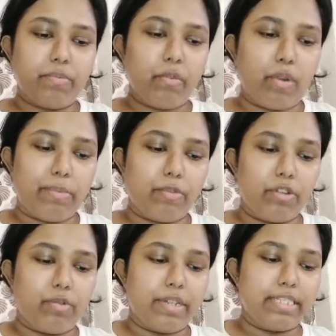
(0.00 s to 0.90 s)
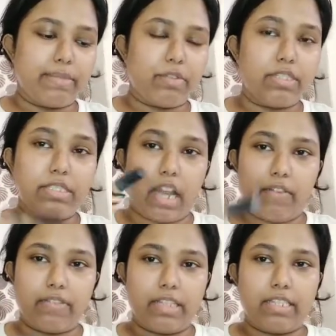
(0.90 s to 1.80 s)
what I'm going to do is I'm going to
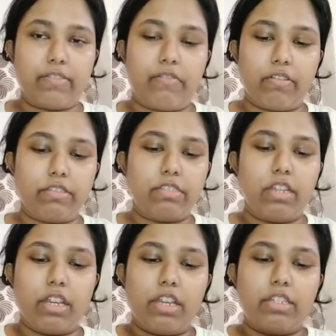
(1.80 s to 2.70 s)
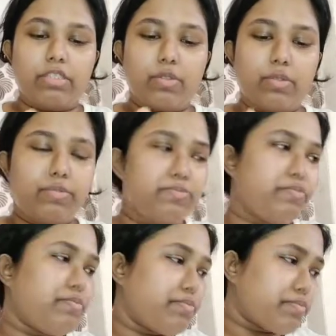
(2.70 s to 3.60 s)
start with this first. So
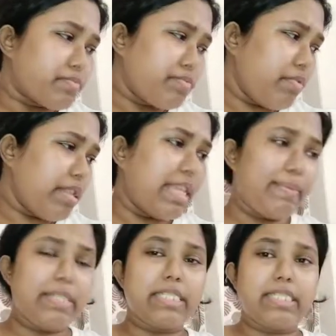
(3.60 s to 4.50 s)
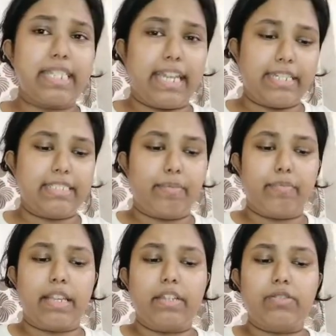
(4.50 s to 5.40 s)
let me just get
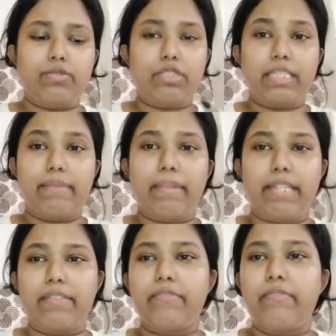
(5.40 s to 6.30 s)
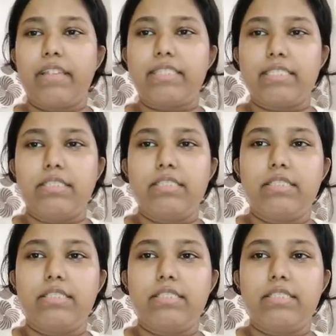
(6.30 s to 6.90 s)
something to see my face in.